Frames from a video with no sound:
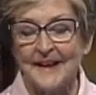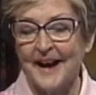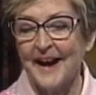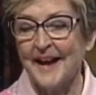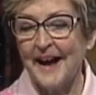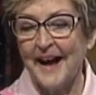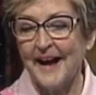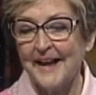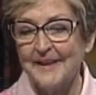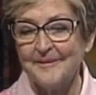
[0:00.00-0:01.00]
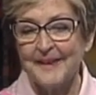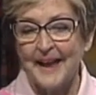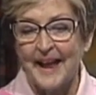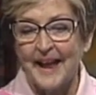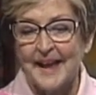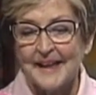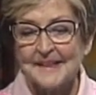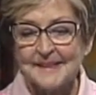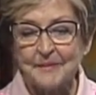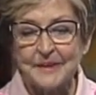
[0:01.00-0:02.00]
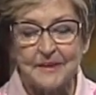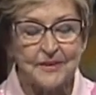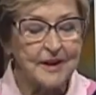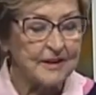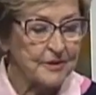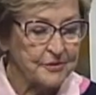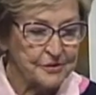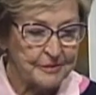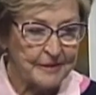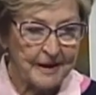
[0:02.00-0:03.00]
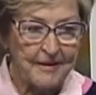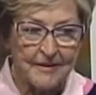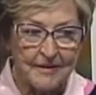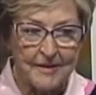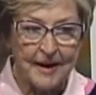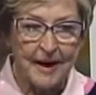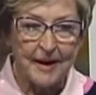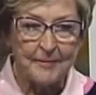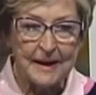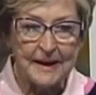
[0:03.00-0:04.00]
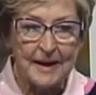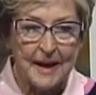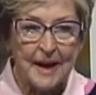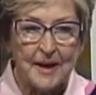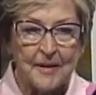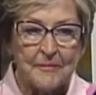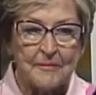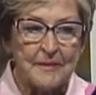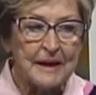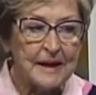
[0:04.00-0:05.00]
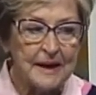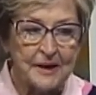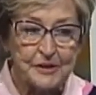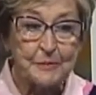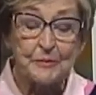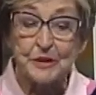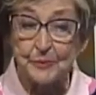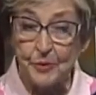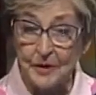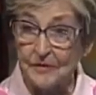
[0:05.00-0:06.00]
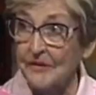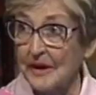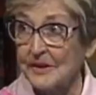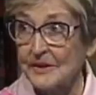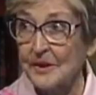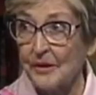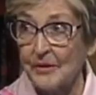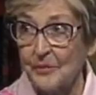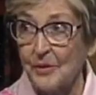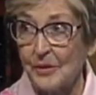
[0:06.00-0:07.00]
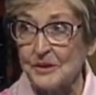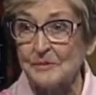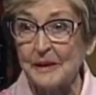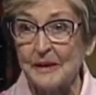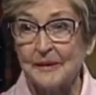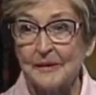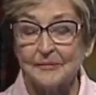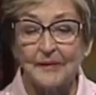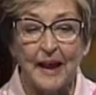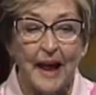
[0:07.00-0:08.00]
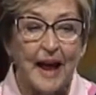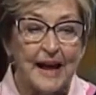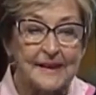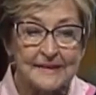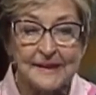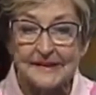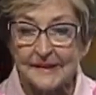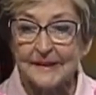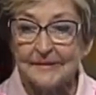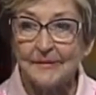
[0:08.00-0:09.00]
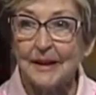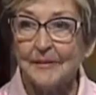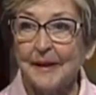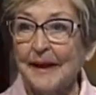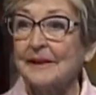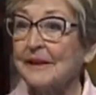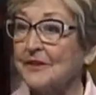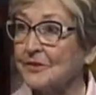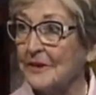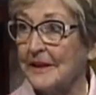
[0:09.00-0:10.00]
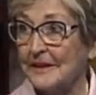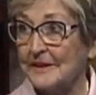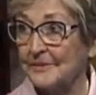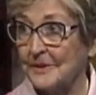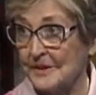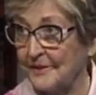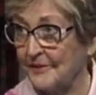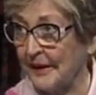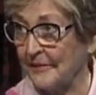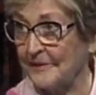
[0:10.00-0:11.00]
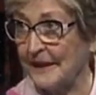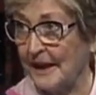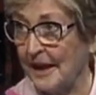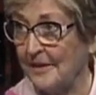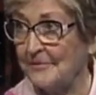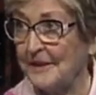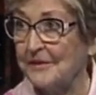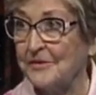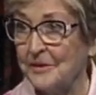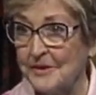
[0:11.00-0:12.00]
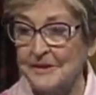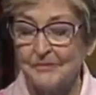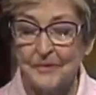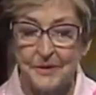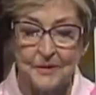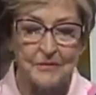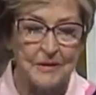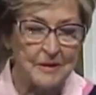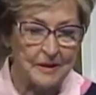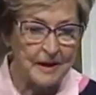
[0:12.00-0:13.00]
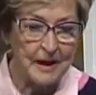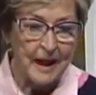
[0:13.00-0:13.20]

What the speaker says: I It's something very close to my heart. My husband was born and raised here in Portsmouth, and as I said, Headley Street was the family name before his mother remarried.